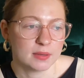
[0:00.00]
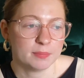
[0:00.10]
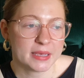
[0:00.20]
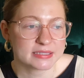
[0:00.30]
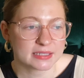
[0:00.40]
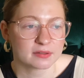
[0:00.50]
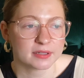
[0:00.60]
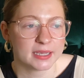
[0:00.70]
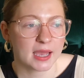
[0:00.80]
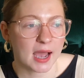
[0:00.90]

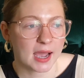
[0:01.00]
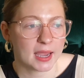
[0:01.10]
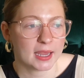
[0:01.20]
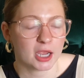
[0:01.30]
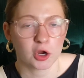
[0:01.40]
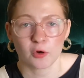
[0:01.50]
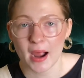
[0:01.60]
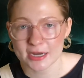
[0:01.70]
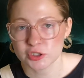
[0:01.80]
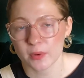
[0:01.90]
Basically, I
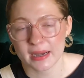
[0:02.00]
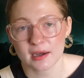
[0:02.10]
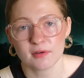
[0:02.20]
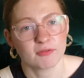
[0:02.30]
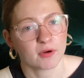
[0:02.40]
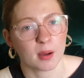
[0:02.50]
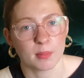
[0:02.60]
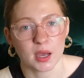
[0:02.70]
graduated from